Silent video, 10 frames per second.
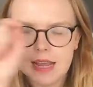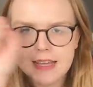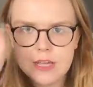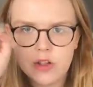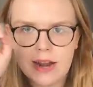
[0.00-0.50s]

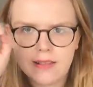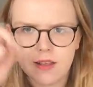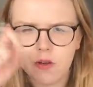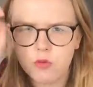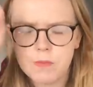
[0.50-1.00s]
take each
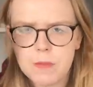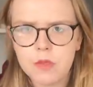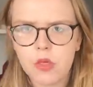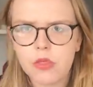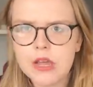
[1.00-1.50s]
letter,
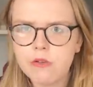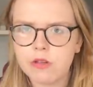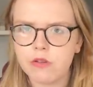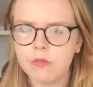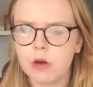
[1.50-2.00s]
remember the
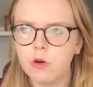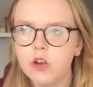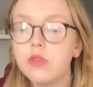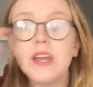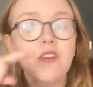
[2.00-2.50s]
theorist from that
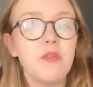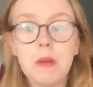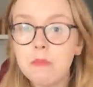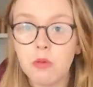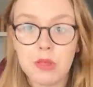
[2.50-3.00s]
word, then you
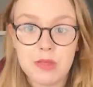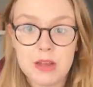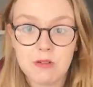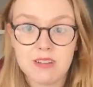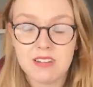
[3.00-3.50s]
remember what the
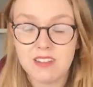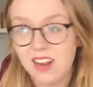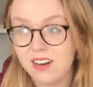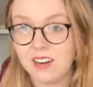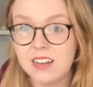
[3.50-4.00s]
theorist has
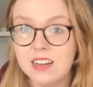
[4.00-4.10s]
done.